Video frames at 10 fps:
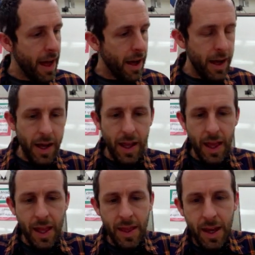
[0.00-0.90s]

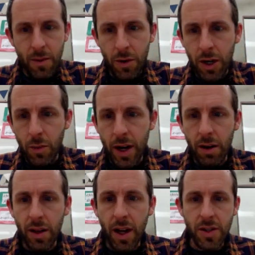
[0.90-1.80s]
and then we're going to write
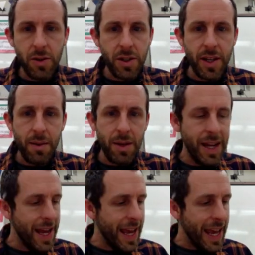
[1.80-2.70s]
our logical
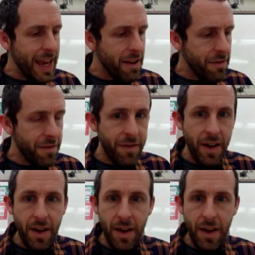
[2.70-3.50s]
statement if